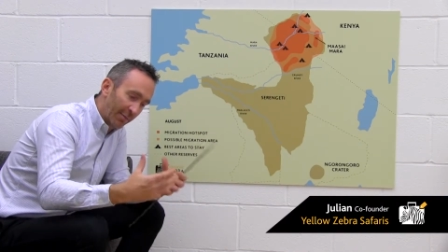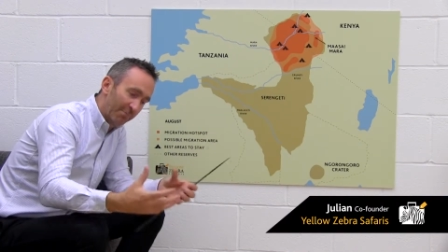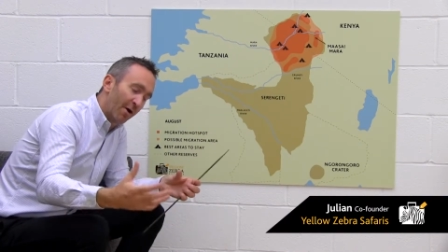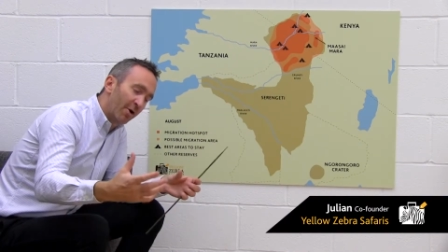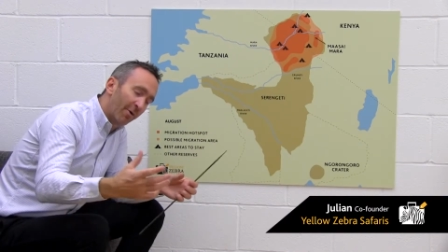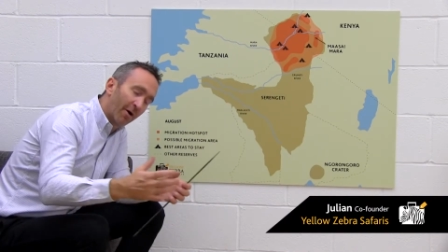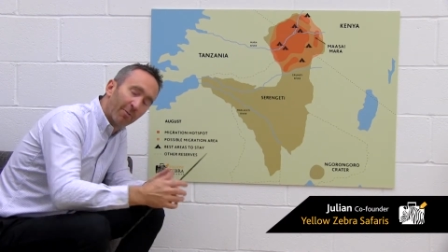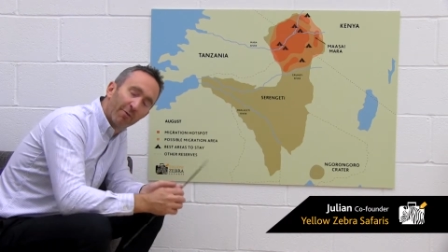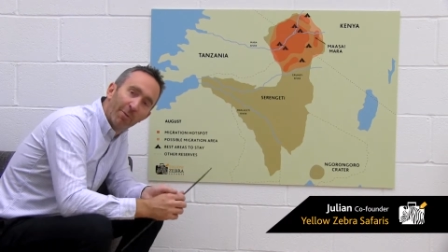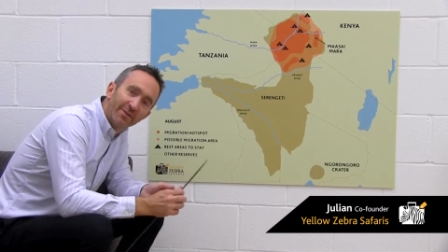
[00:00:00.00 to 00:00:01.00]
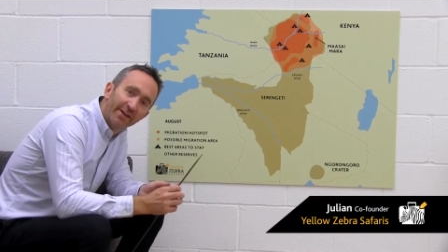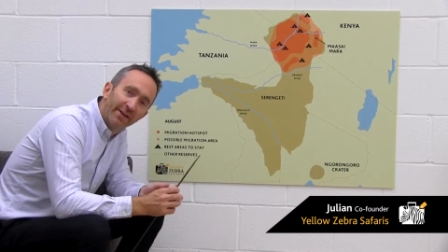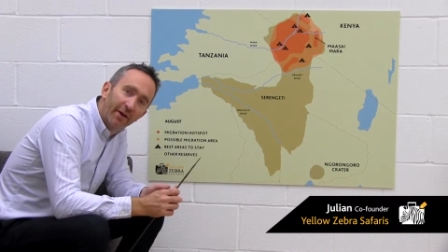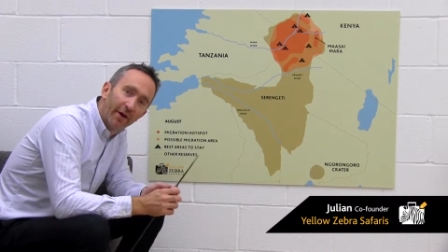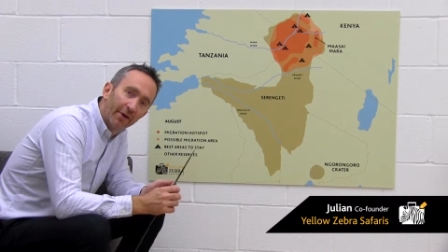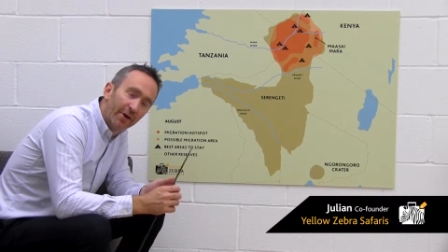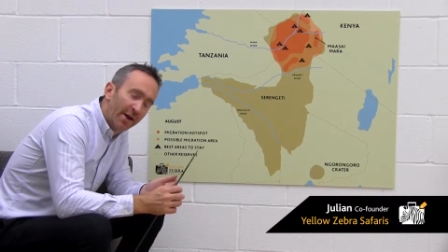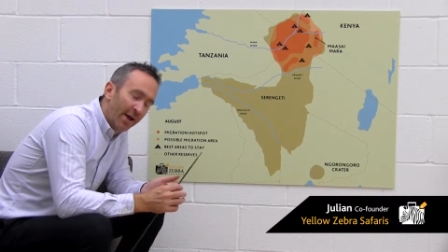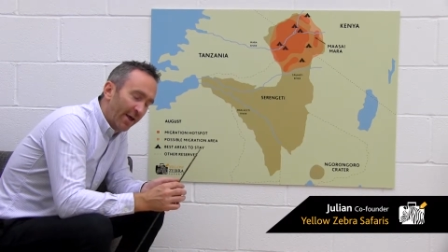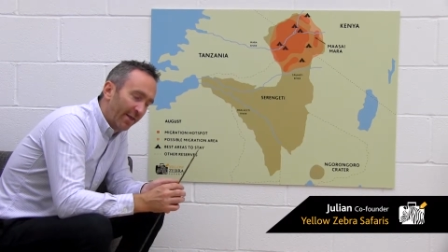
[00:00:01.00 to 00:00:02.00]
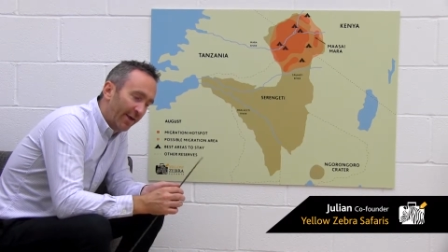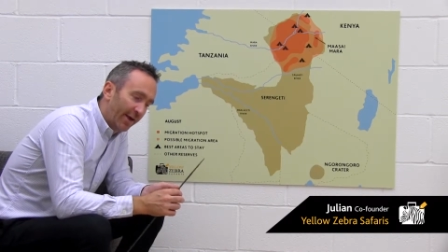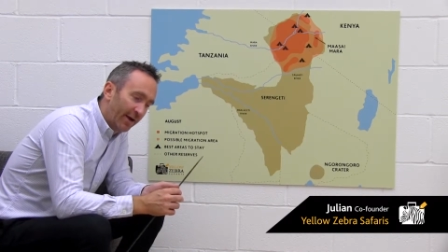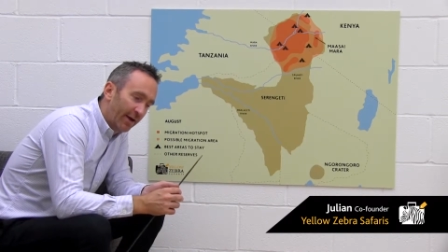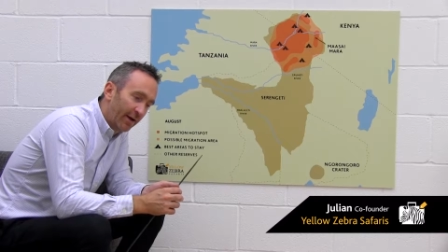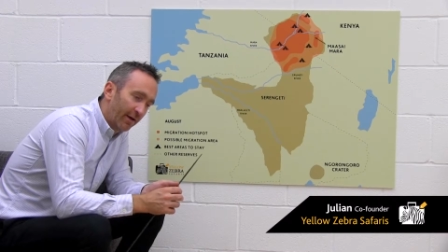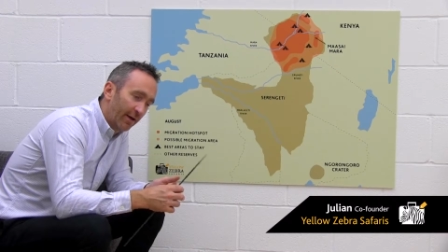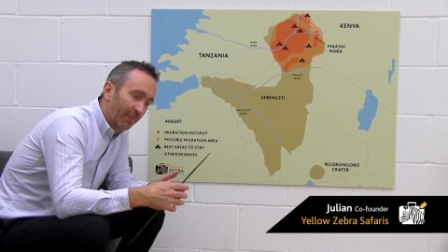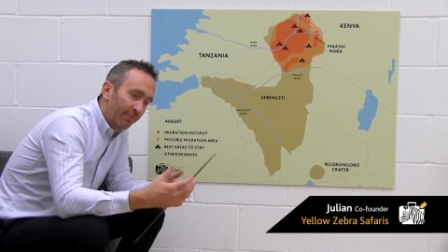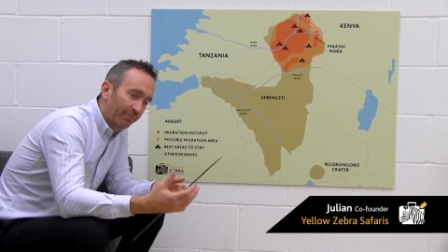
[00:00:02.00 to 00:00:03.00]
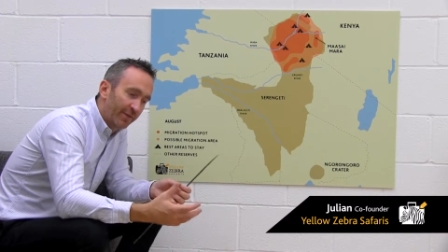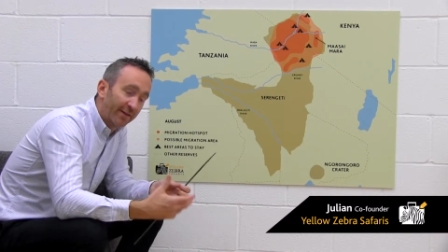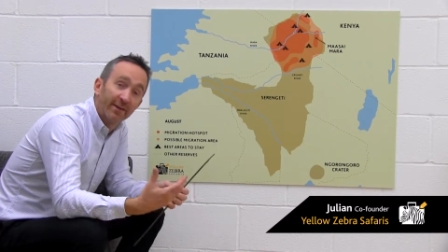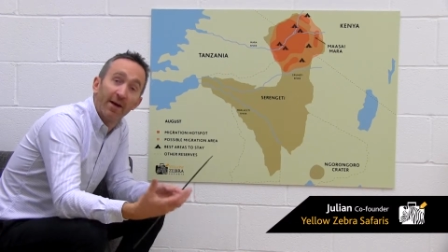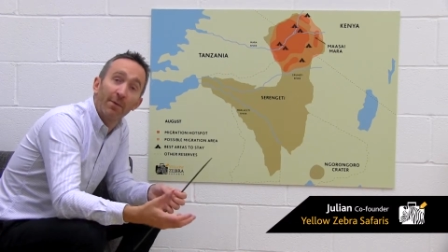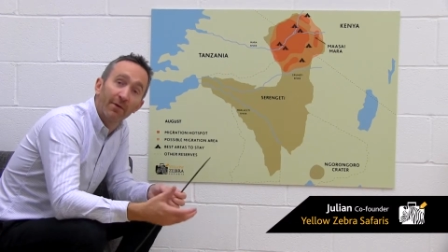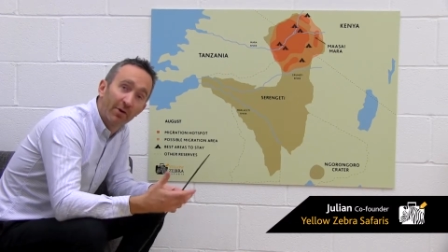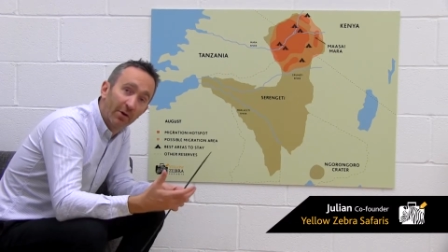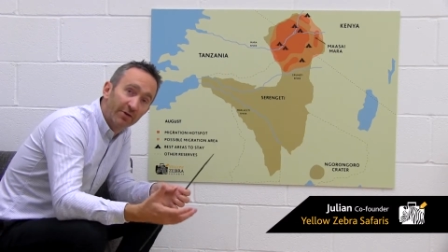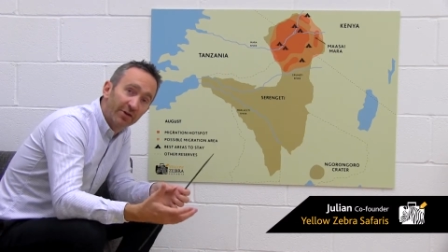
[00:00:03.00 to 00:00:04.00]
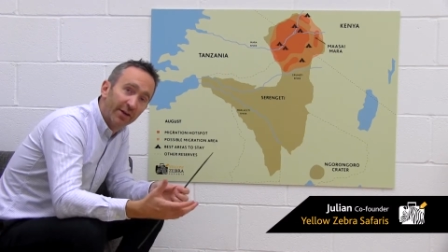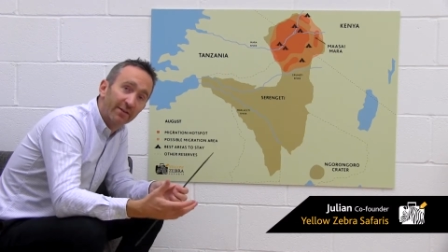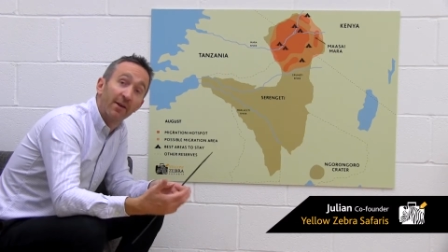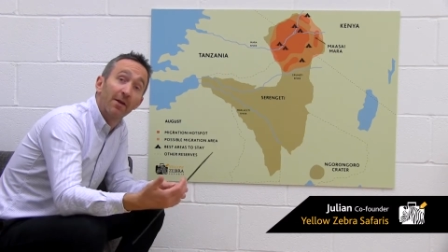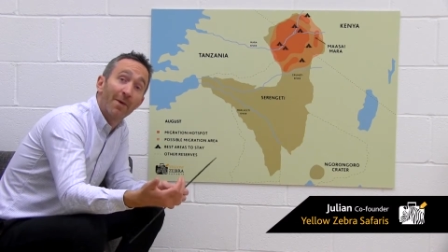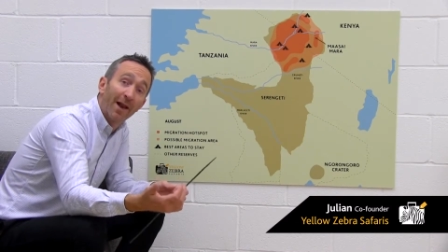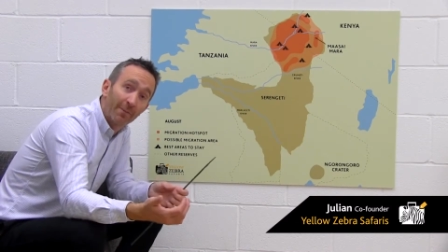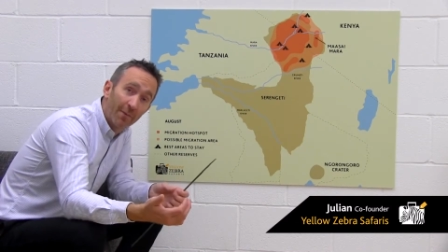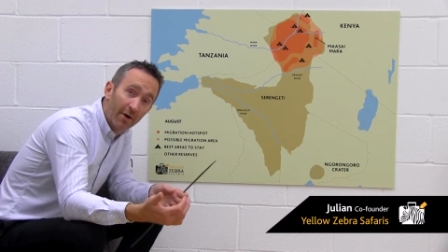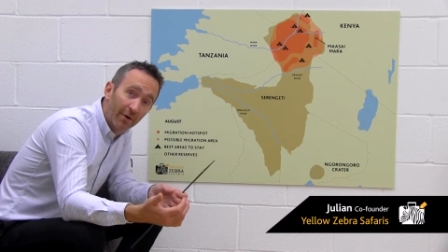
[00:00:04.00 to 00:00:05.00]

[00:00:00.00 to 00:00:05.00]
mobile property though, there's a couple of lodges. Lamala